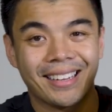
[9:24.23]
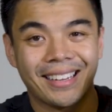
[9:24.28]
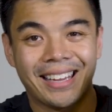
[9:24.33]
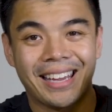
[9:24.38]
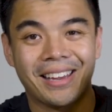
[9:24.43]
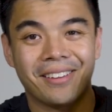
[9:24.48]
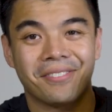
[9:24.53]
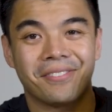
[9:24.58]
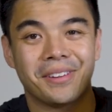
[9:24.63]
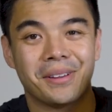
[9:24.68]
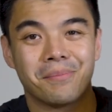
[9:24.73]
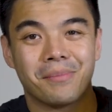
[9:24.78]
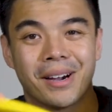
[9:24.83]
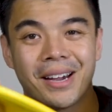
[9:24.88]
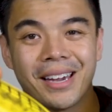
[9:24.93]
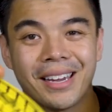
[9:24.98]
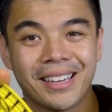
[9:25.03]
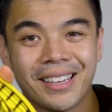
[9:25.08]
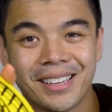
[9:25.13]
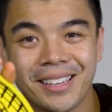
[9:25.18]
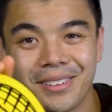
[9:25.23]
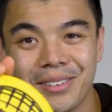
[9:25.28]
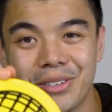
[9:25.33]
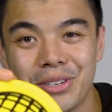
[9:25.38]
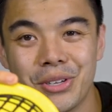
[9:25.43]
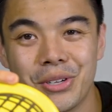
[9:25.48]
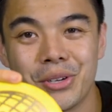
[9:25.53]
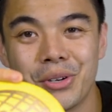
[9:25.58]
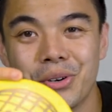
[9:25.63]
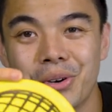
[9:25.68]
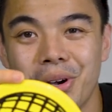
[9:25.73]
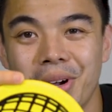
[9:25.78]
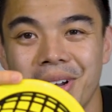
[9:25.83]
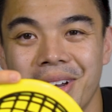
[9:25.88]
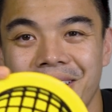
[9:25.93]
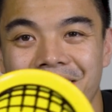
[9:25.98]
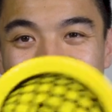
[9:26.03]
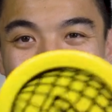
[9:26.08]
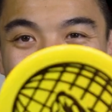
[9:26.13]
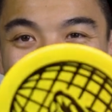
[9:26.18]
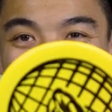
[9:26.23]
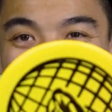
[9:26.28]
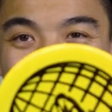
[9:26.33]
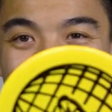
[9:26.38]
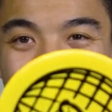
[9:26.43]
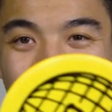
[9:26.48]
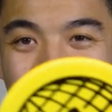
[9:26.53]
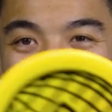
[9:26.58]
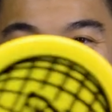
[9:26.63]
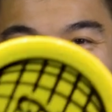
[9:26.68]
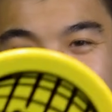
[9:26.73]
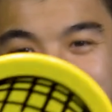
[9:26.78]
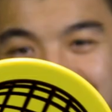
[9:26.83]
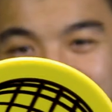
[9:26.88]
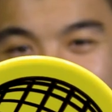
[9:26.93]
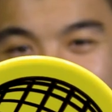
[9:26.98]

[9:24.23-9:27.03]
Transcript: can't fit my new mini